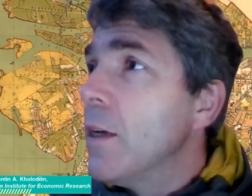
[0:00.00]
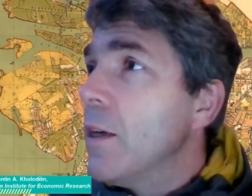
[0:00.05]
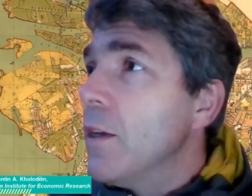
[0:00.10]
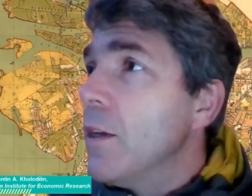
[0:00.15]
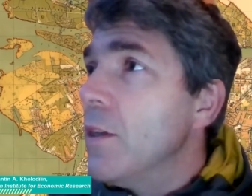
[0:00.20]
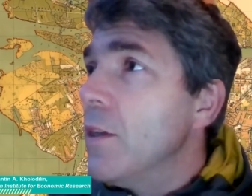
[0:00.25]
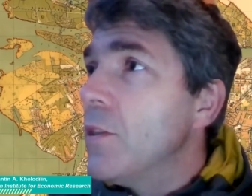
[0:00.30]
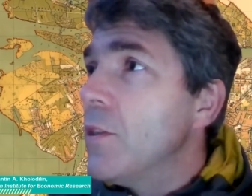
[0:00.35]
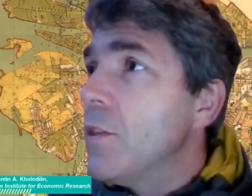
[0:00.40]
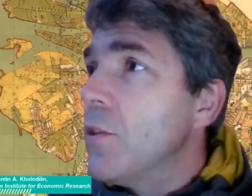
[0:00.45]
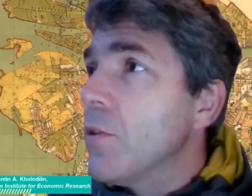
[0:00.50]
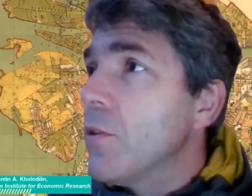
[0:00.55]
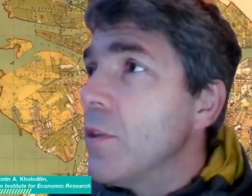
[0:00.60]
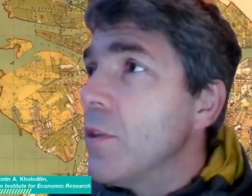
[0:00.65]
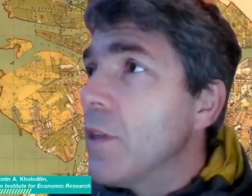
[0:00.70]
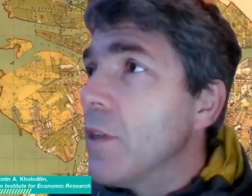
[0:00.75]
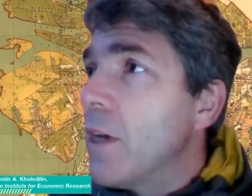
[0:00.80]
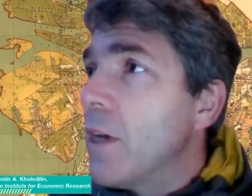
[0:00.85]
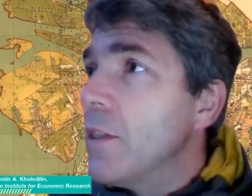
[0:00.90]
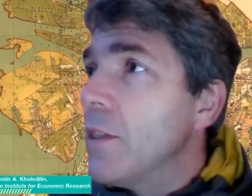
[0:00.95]
issued
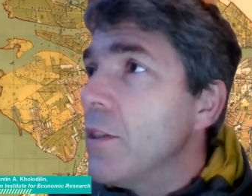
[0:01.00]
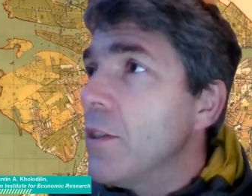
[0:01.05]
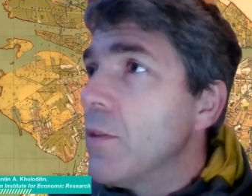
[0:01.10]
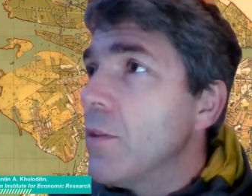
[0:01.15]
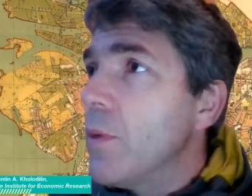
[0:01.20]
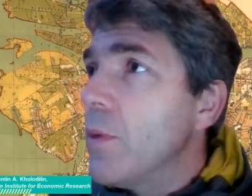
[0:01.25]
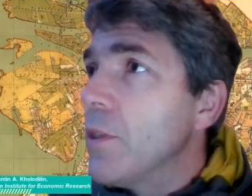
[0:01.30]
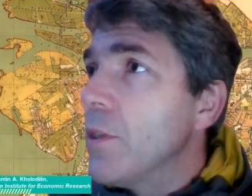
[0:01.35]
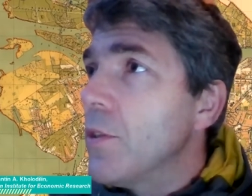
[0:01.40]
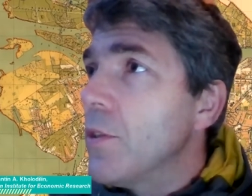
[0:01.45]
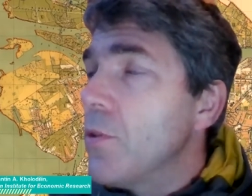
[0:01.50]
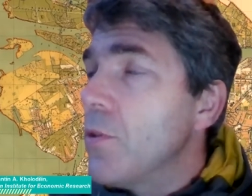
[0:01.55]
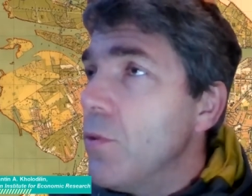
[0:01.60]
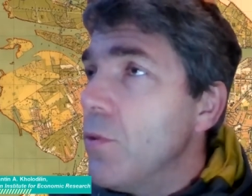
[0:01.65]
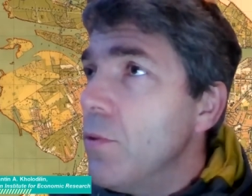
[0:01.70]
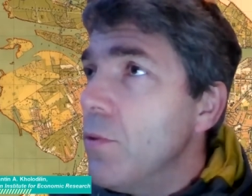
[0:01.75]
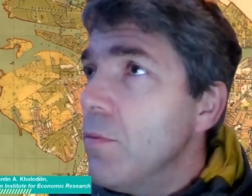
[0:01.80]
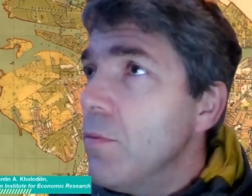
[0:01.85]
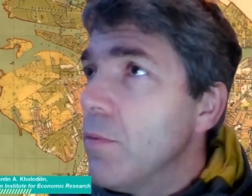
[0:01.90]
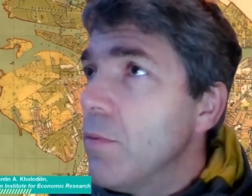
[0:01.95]
in
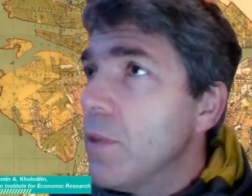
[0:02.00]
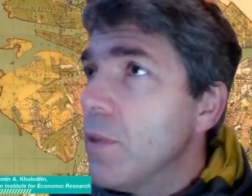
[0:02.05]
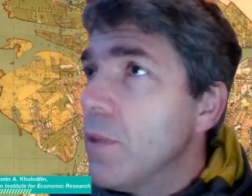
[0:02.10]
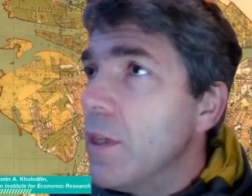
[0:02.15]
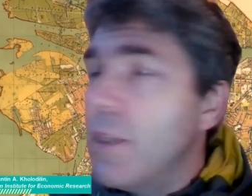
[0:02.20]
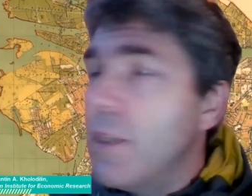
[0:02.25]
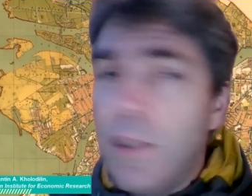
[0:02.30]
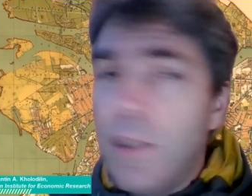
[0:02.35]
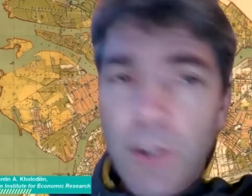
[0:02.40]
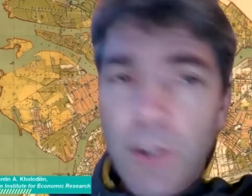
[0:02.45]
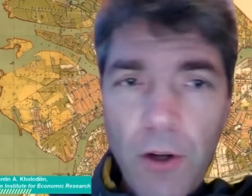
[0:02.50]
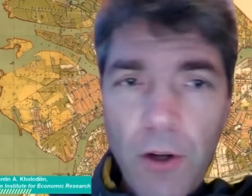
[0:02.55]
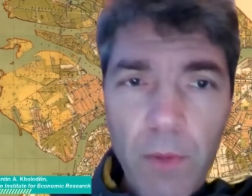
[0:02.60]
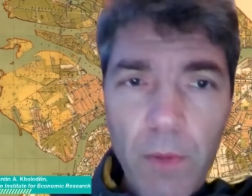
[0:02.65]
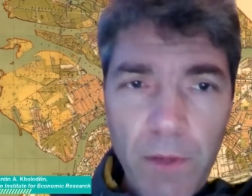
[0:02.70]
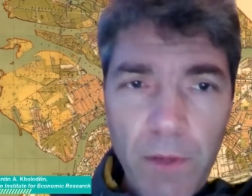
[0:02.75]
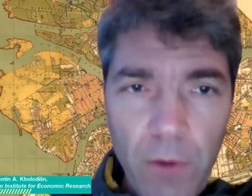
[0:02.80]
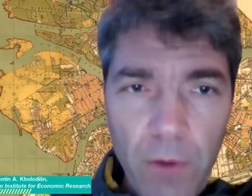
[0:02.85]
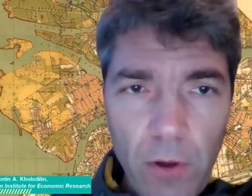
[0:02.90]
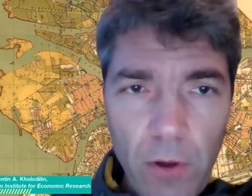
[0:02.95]
1922 in Germany,
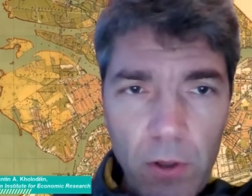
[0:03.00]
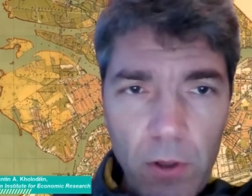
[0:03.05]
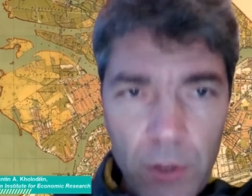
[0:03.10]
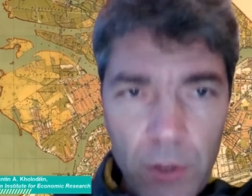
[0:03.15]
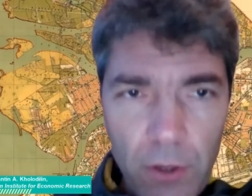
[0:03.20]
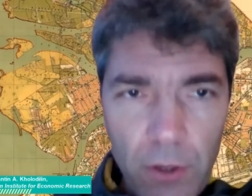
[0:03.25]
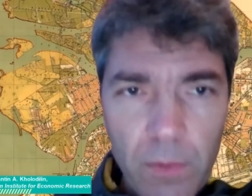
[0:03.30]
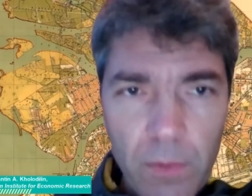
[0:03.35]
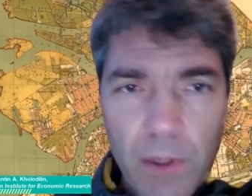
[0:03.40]
for whole Germany.